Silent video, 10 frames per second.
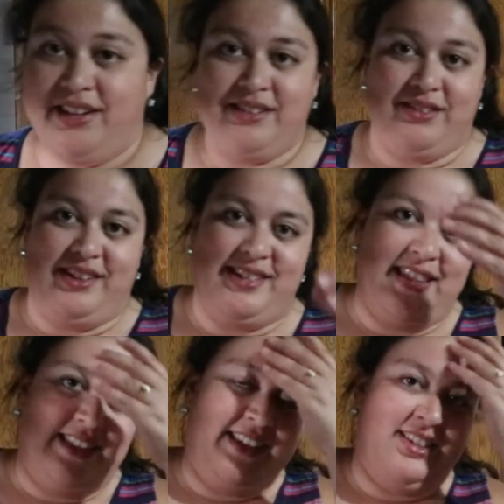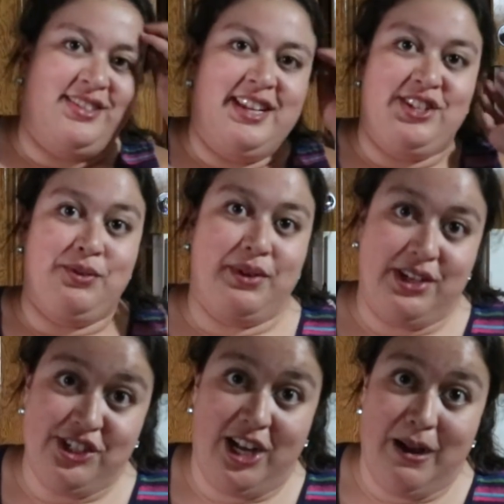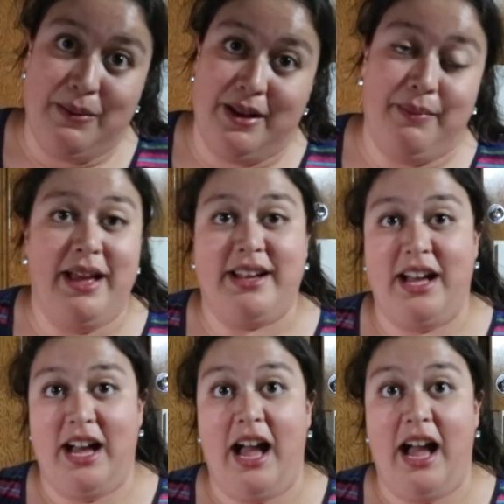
they didn't really say that. They just said, you want a job? And I'm like,